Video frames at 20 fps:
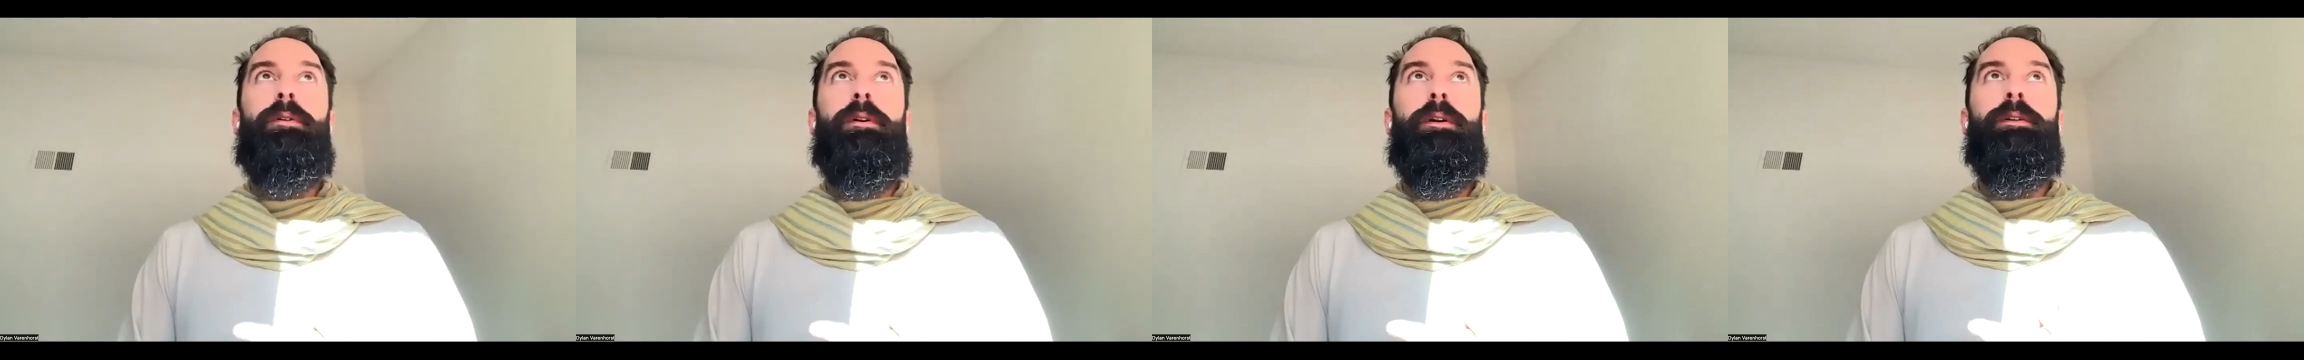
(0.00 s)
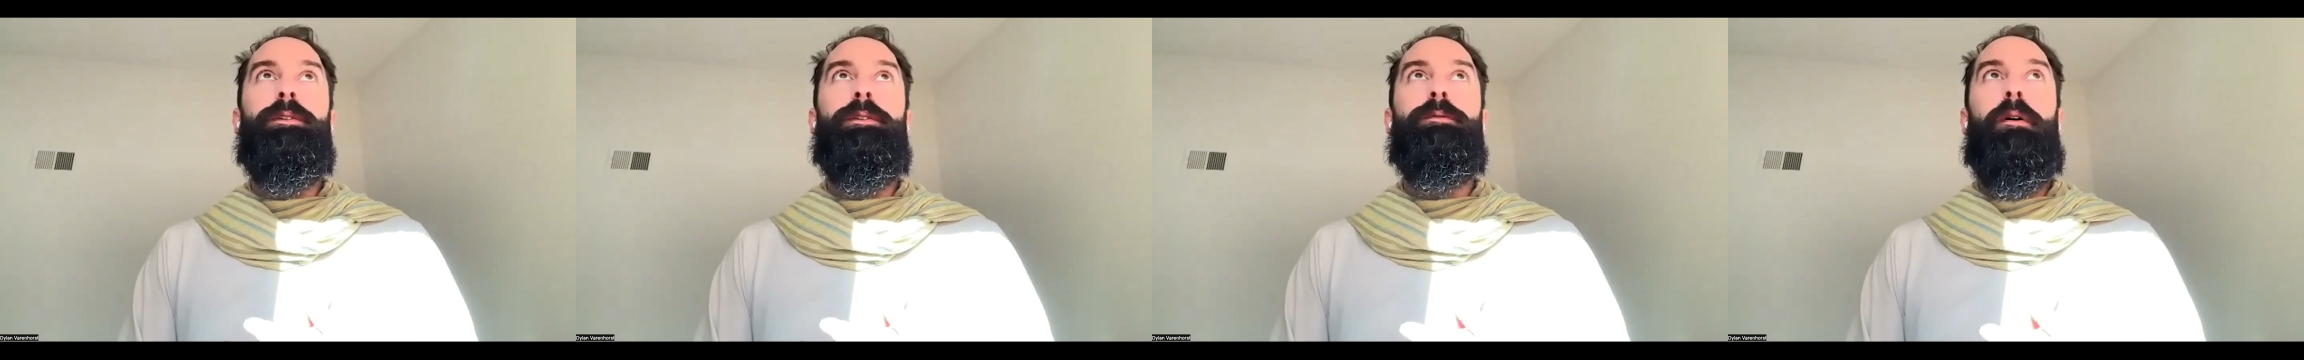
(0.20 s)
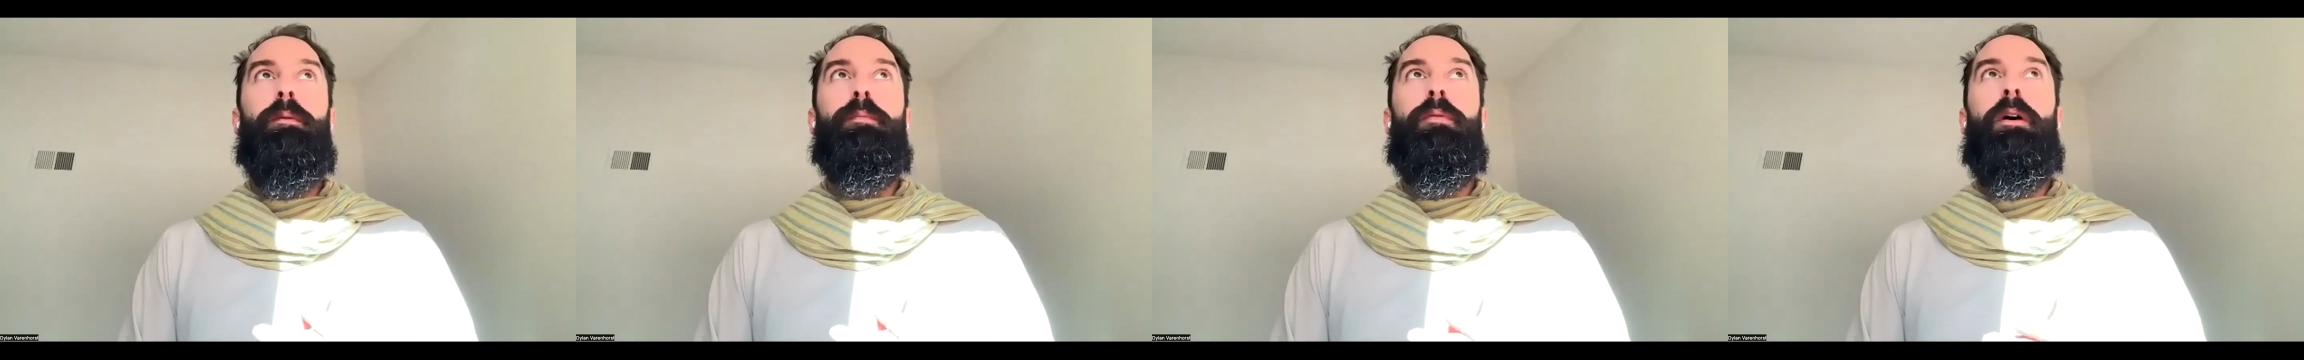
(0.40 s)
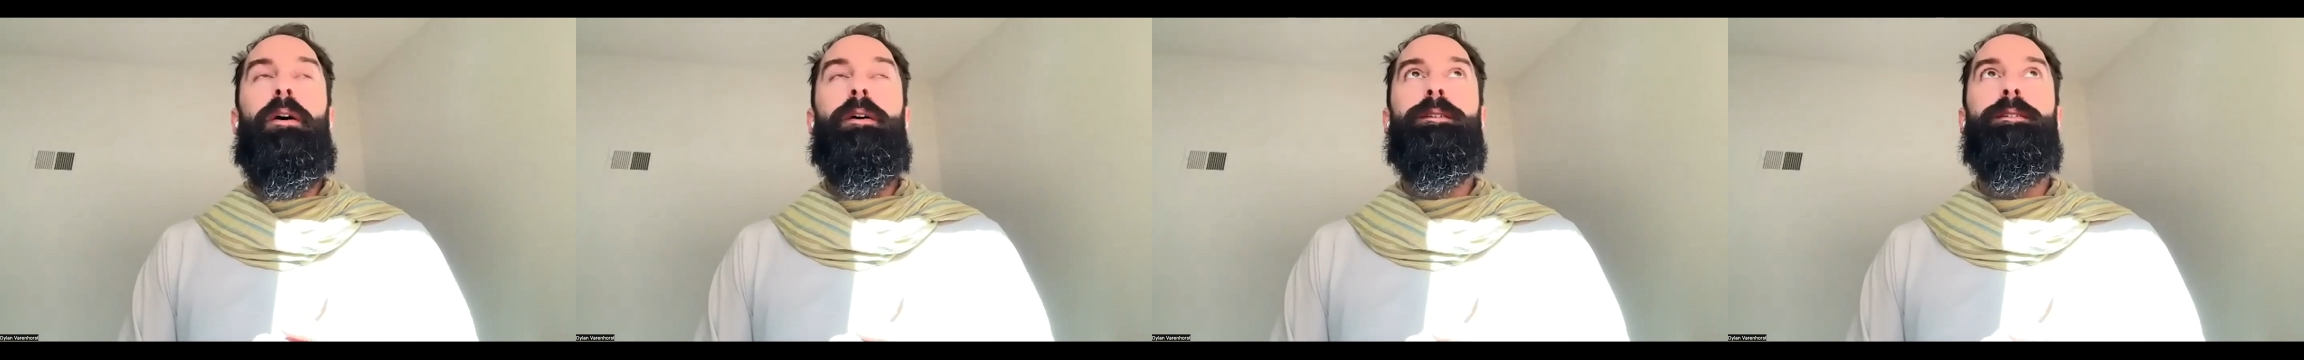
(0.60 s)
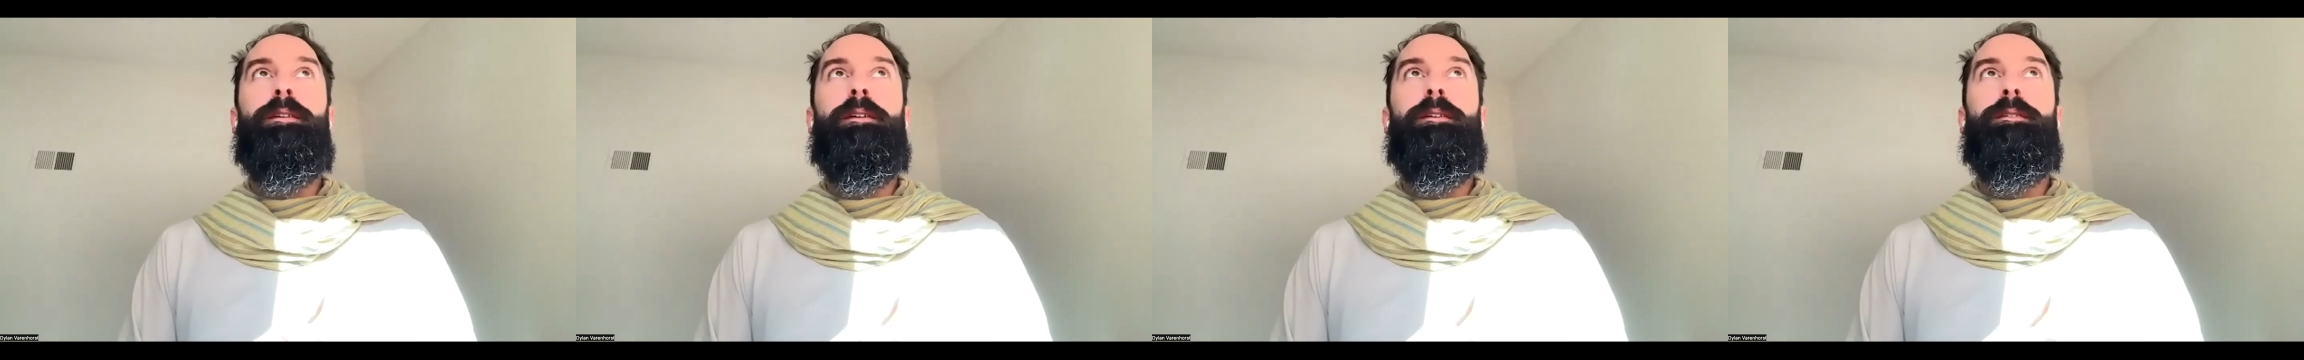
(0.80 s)
into our
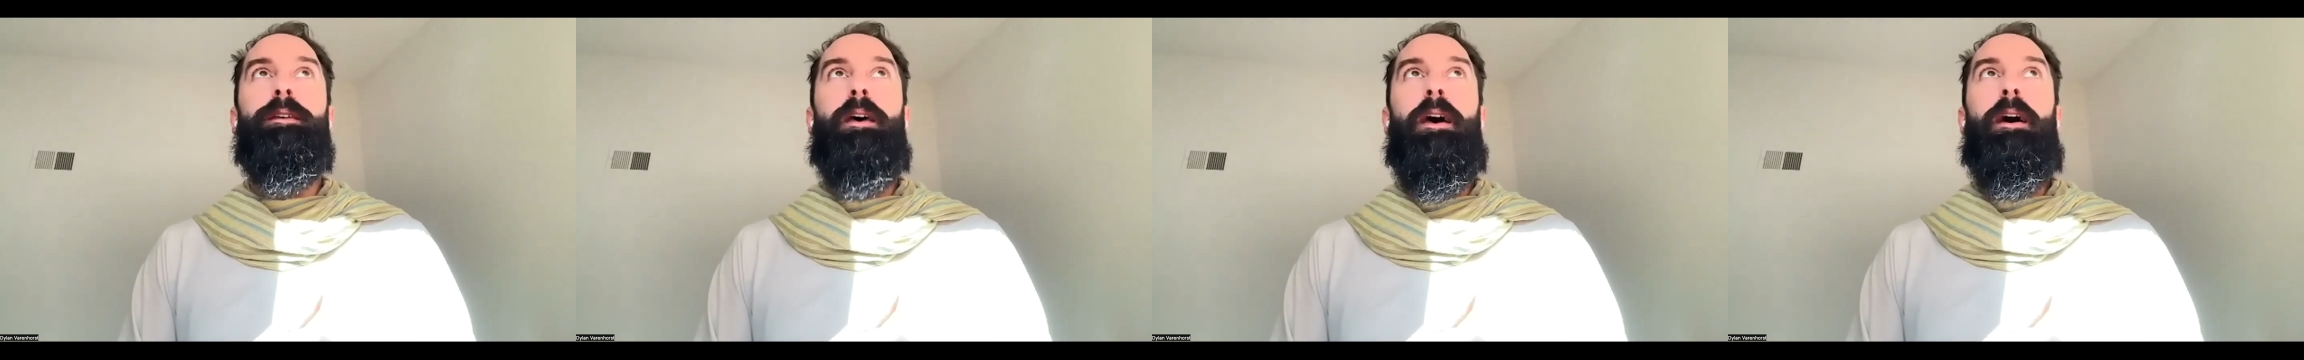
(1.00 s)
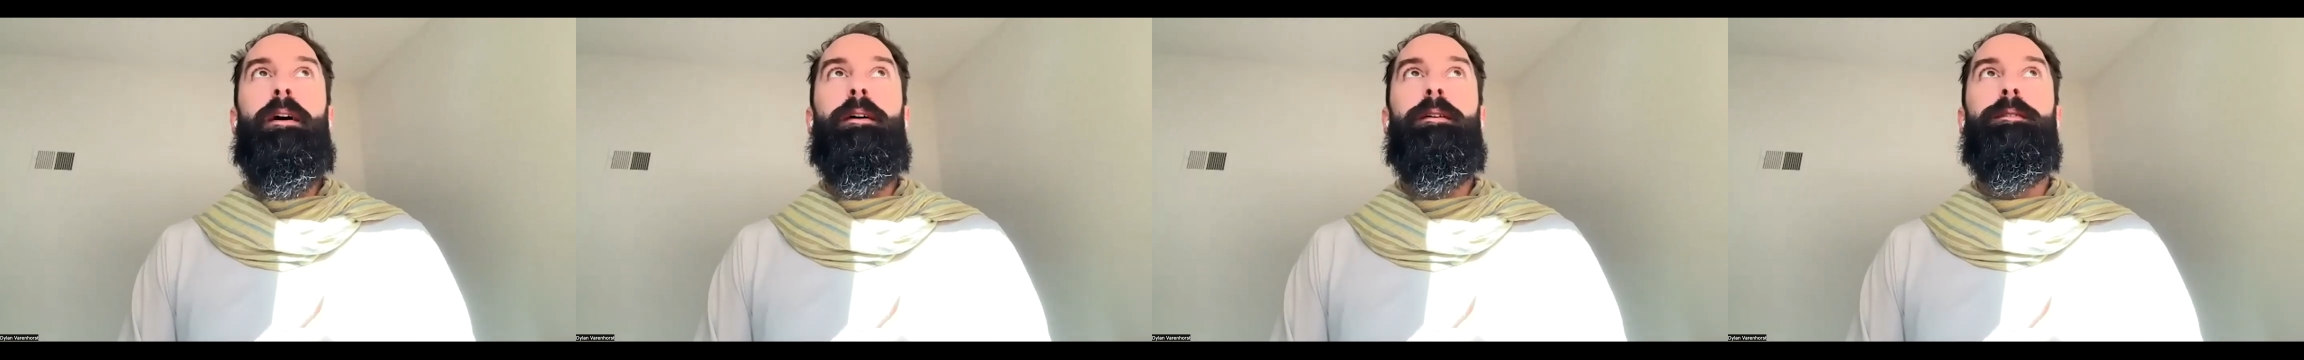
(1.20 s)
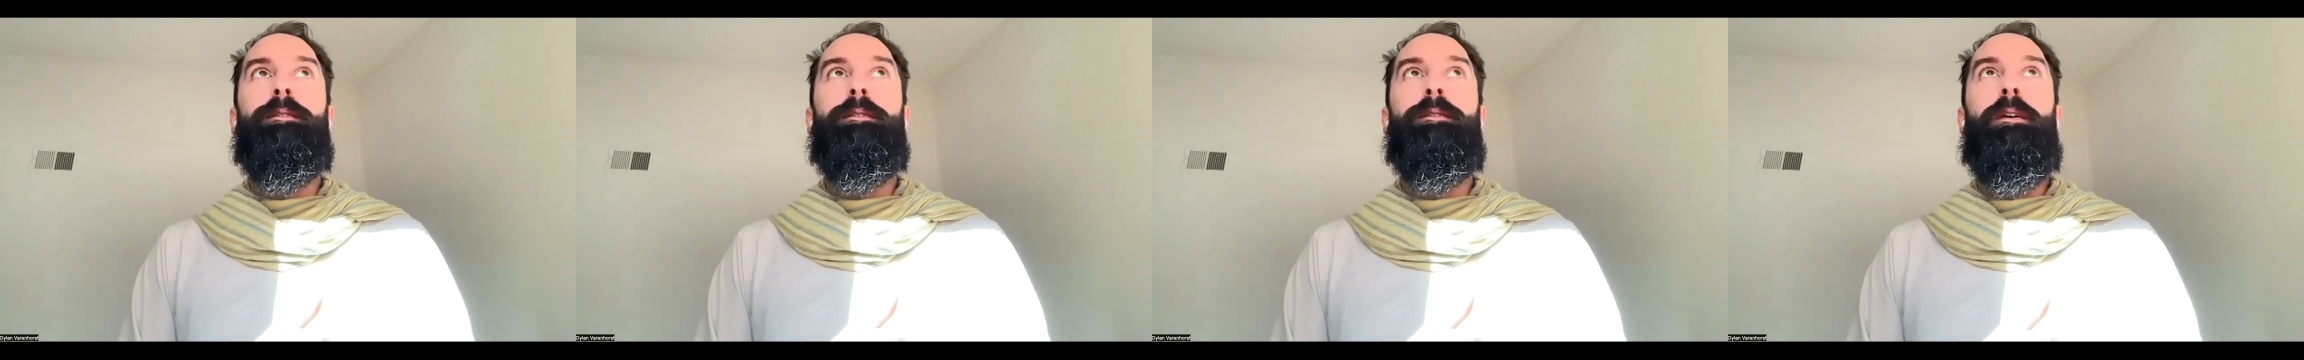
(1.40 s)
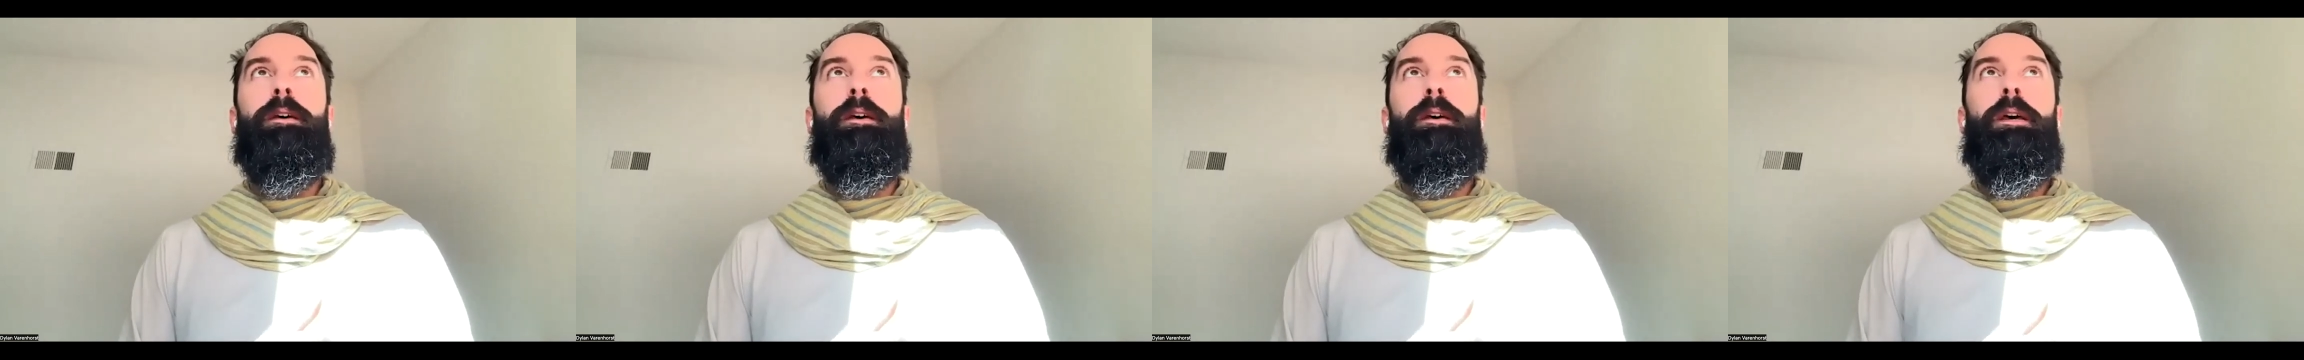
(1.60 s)
process as